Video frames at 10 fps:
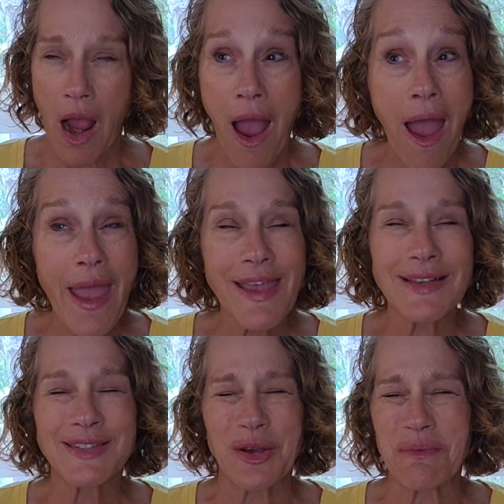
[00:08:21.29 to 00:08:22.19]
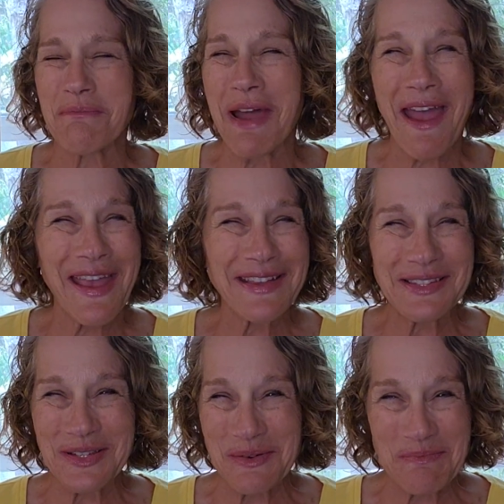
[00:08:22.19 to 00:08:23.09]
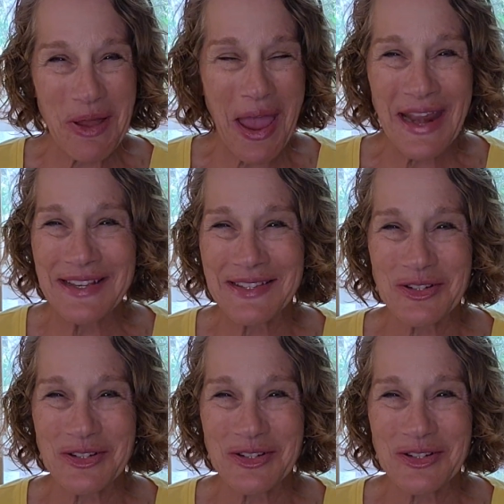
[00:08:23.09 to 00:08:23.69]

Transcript: eyes, our minds, our bodies,